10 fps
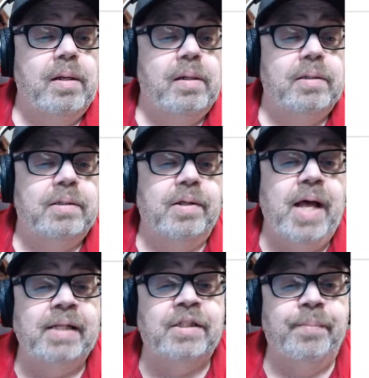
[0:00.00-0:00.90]
So
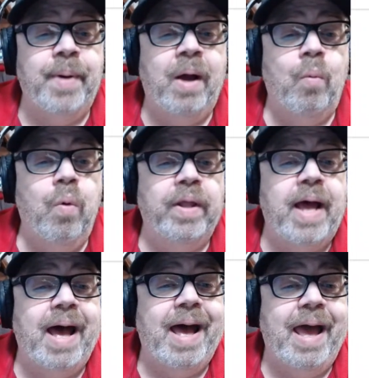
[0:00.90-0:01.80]
that's about what
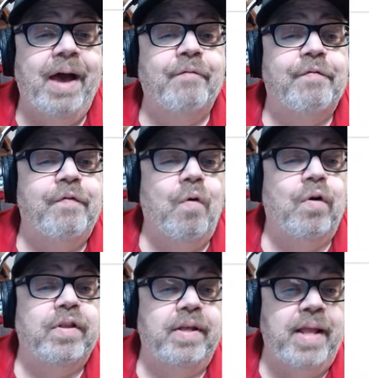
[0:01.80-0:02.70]
I have for
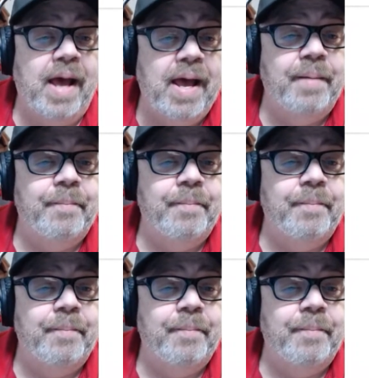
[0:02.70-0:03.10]
today